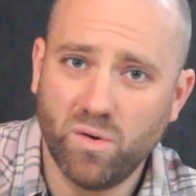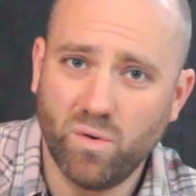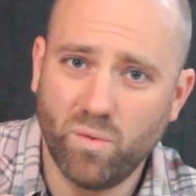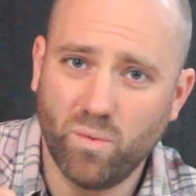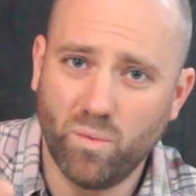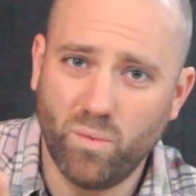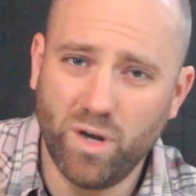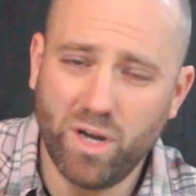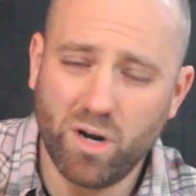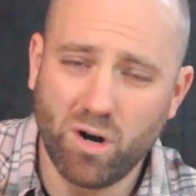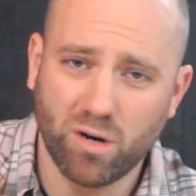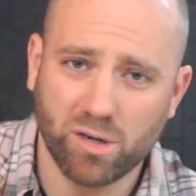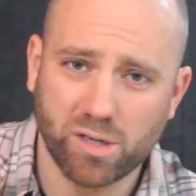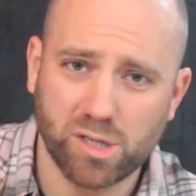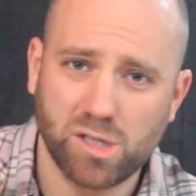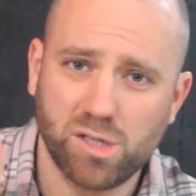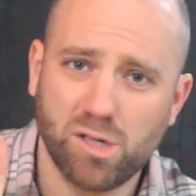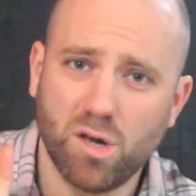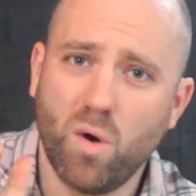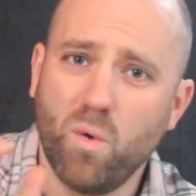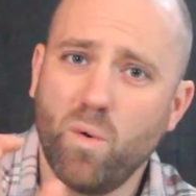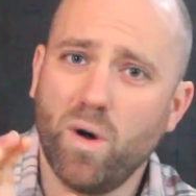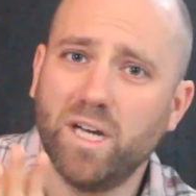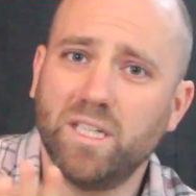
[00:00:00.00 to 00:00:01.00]
We are
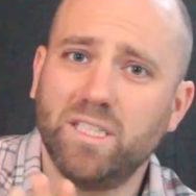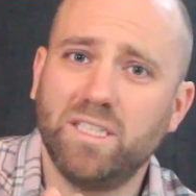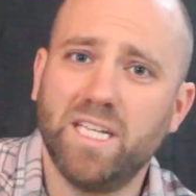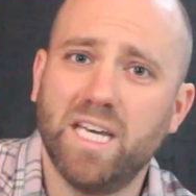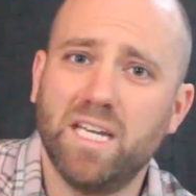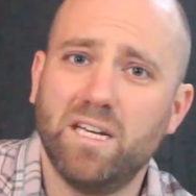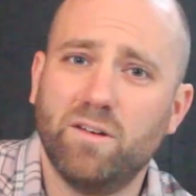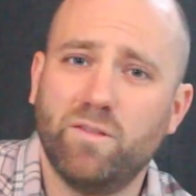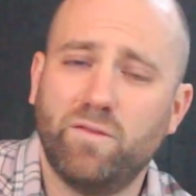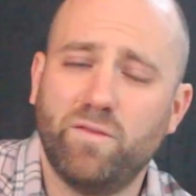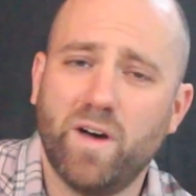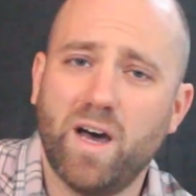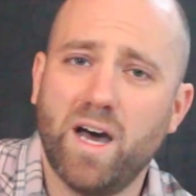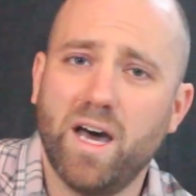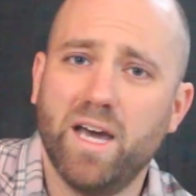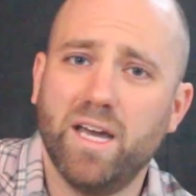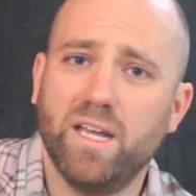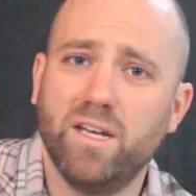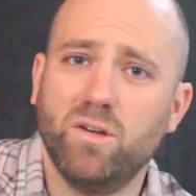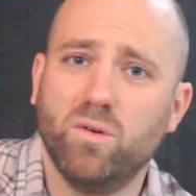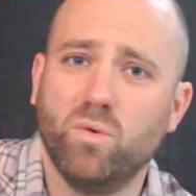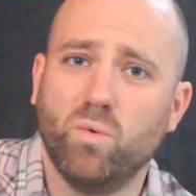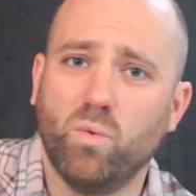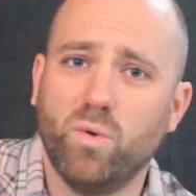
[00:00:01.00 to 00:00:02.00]
so
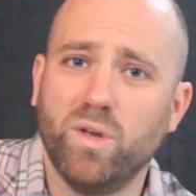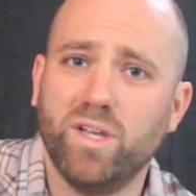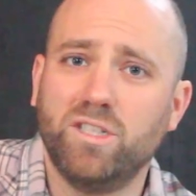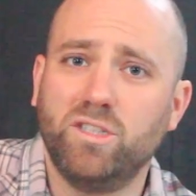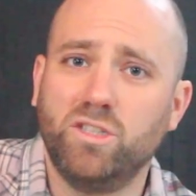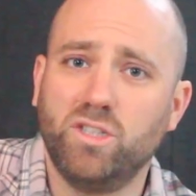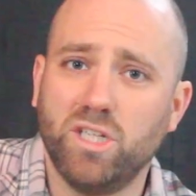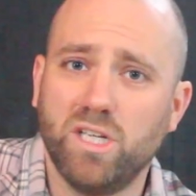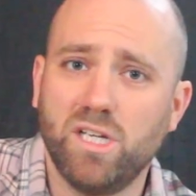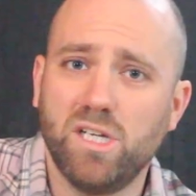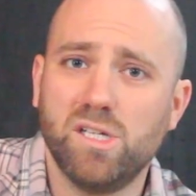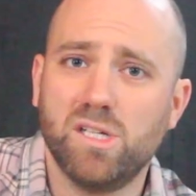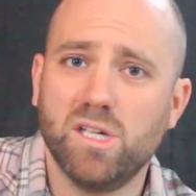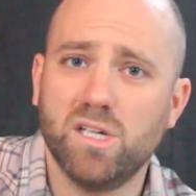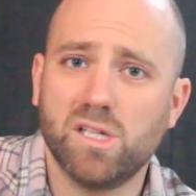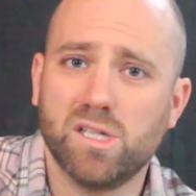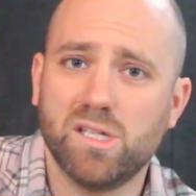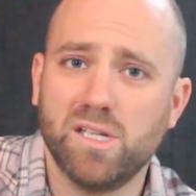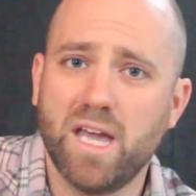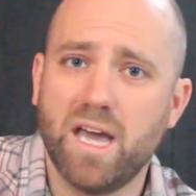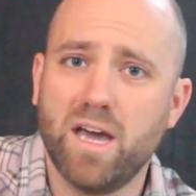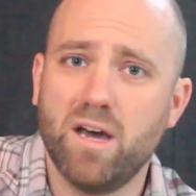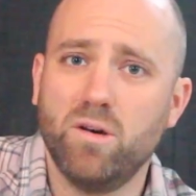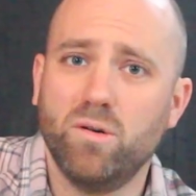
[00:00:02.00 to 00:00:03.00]
identified with Jesus
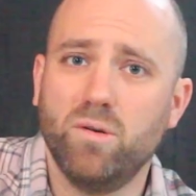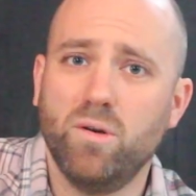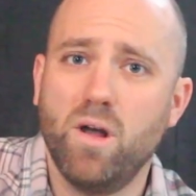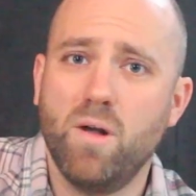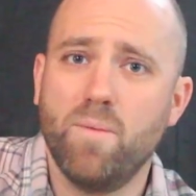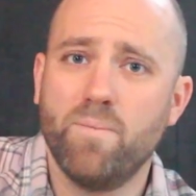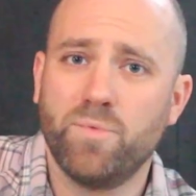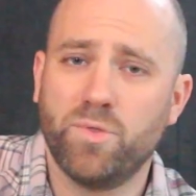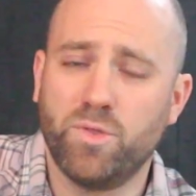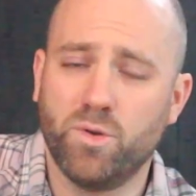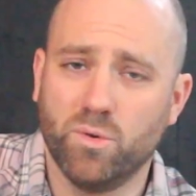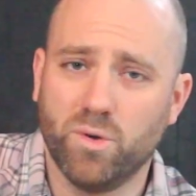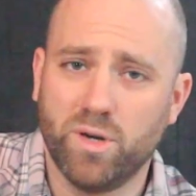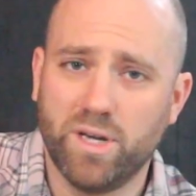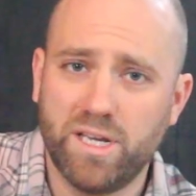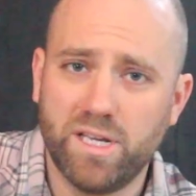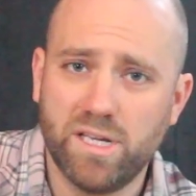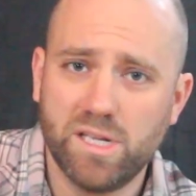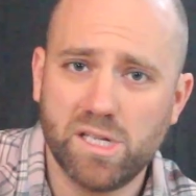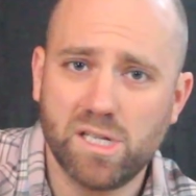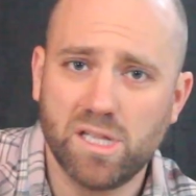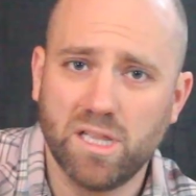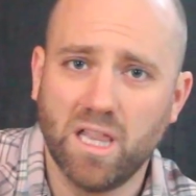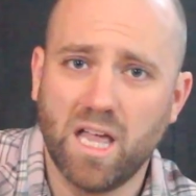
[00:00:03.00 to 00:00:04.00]
now through
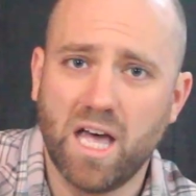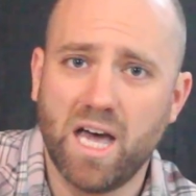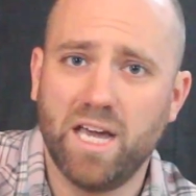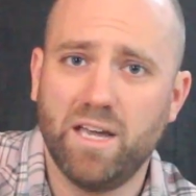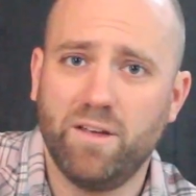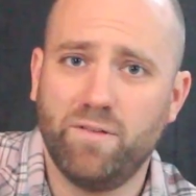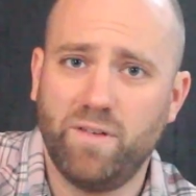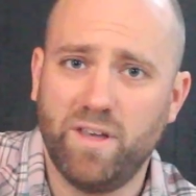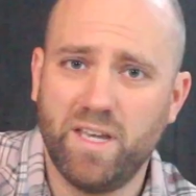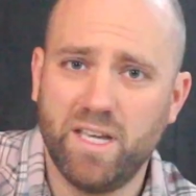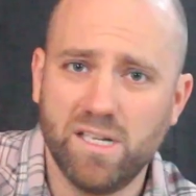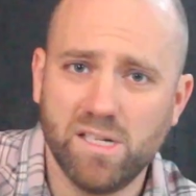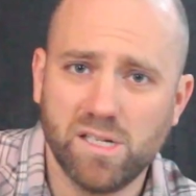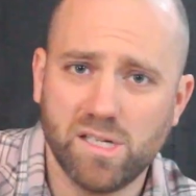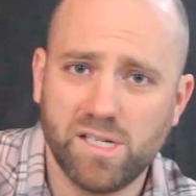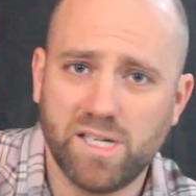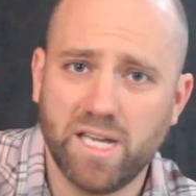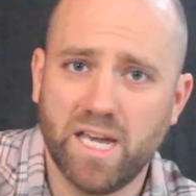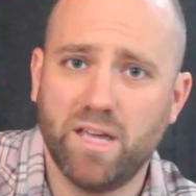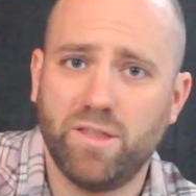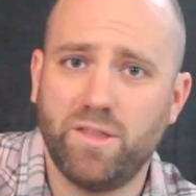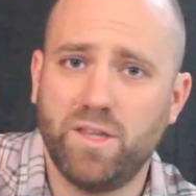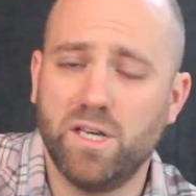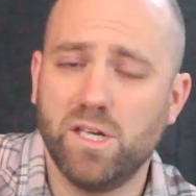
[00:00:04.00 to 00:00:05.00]
his life, his
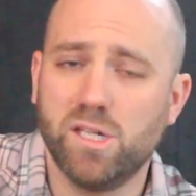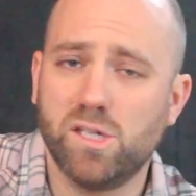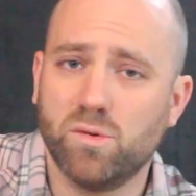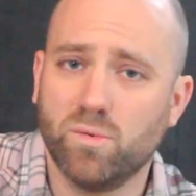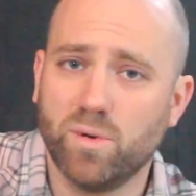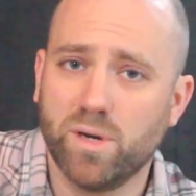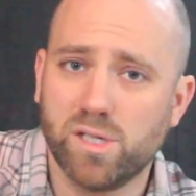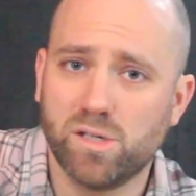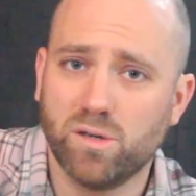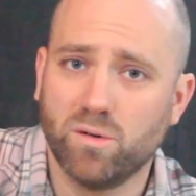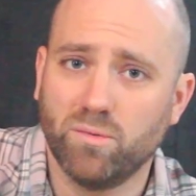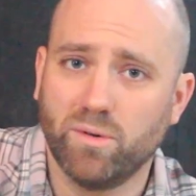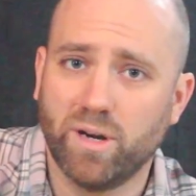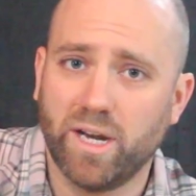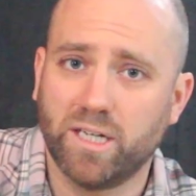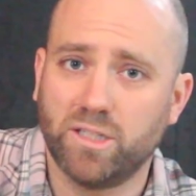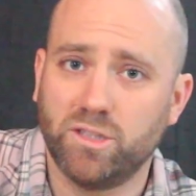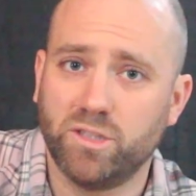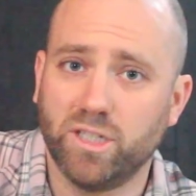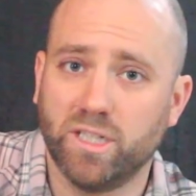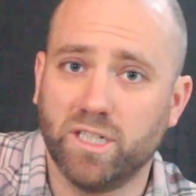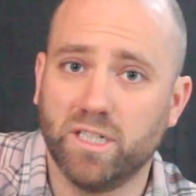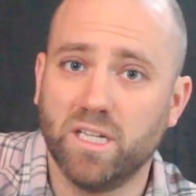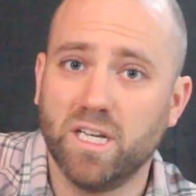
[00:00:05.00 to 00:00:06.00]
death, his
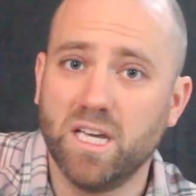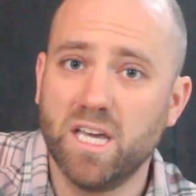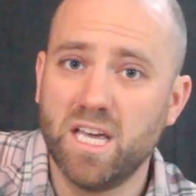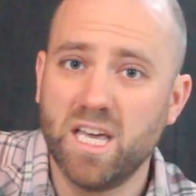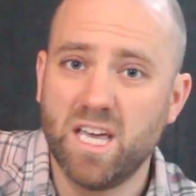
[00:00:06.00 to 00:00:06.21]
resurrection.